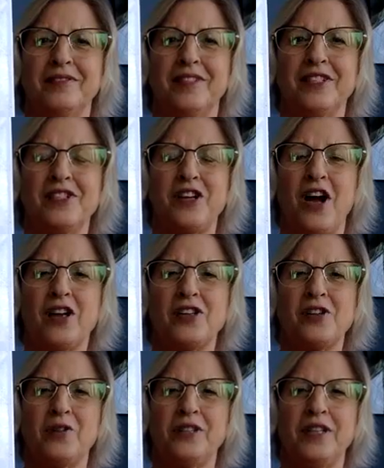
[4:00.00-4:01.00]
The dog's
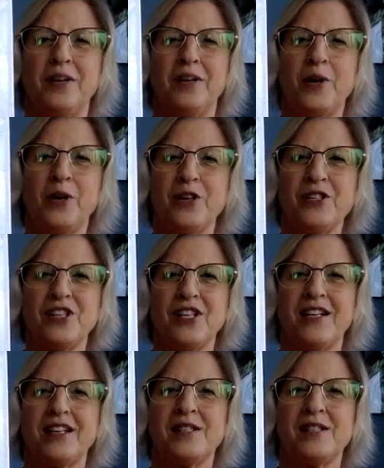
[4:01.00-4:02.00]
holding a purse in
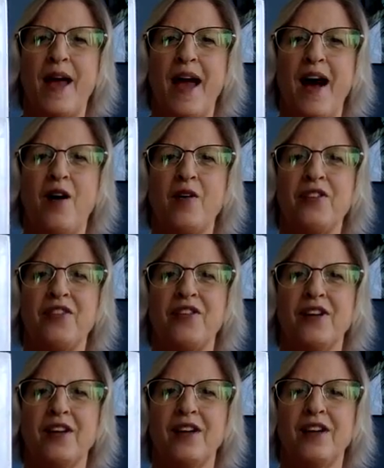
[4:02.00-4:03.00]
his mouth.
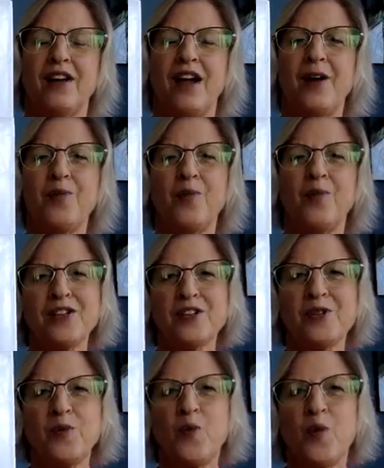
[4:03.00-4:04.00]
I
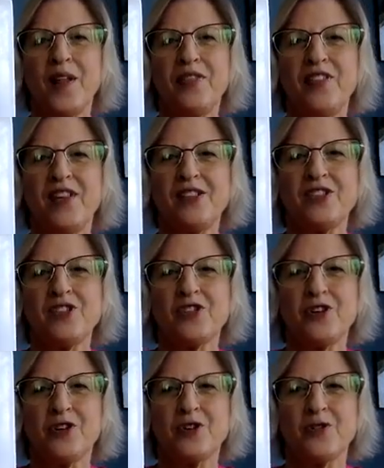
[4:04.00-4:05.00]
wonder what these
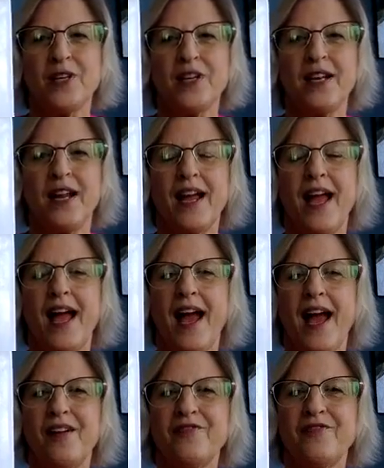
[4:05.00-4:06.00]
children
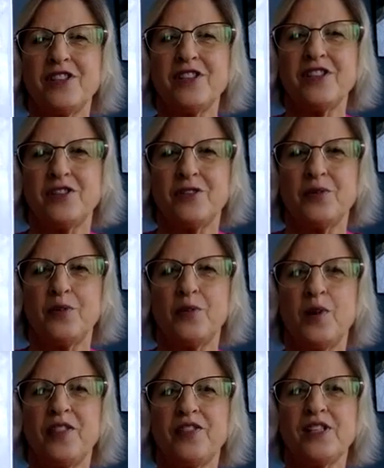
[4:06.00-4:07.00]
have to do
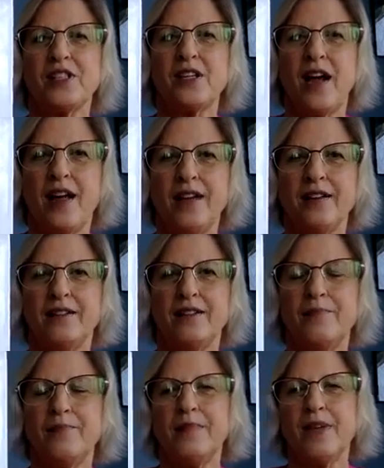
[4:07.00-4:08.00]
with the title,
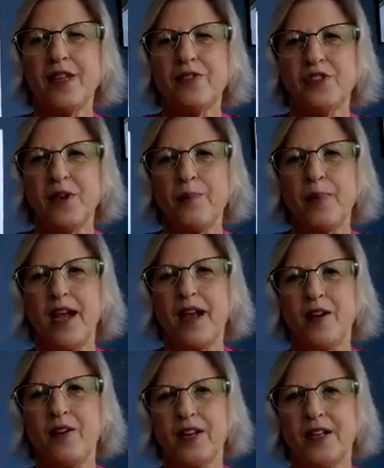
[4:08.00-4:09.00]
Meet the
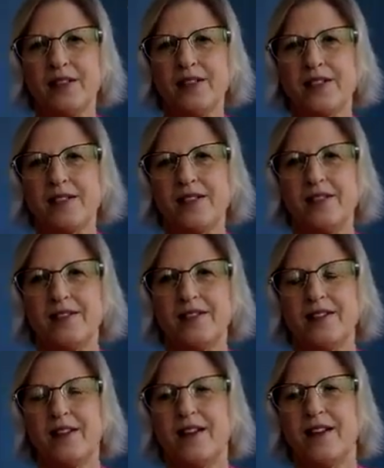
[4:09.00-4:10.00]
Parents.
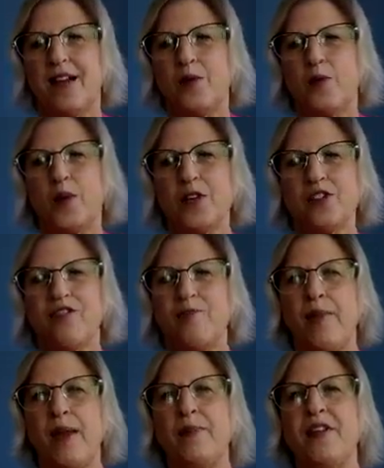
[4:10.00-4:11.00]
I wonder if
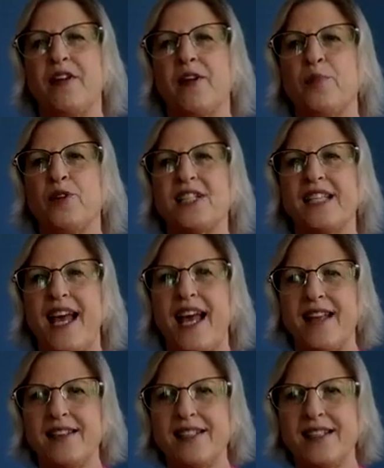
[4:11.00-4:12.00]
maybe they're
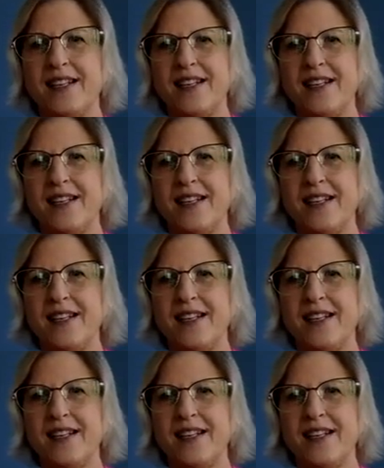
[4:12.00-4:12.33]
pretending.